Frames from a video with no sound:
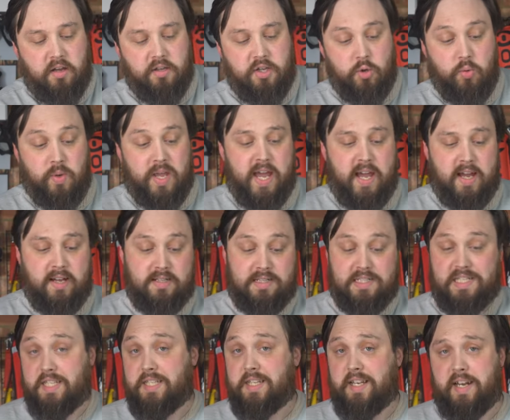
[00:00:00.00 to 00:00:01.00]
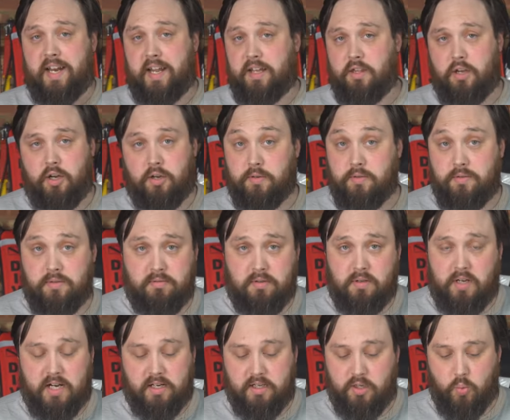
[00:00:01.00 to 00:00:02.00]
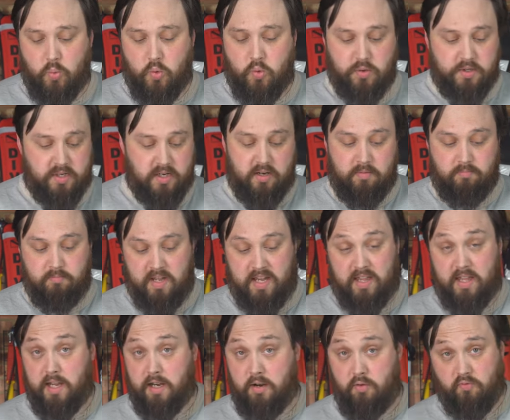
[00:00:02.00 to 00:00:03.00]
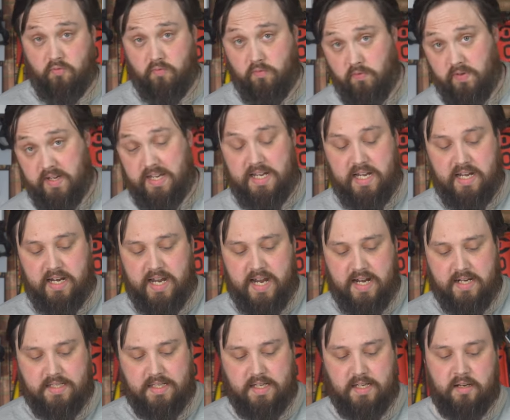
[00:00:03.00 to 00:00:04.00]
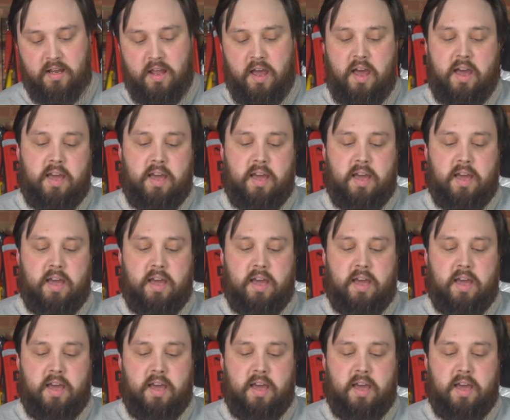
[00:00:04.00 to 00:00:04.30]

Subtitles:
You can disconnect the hose underwater and then reconnect it.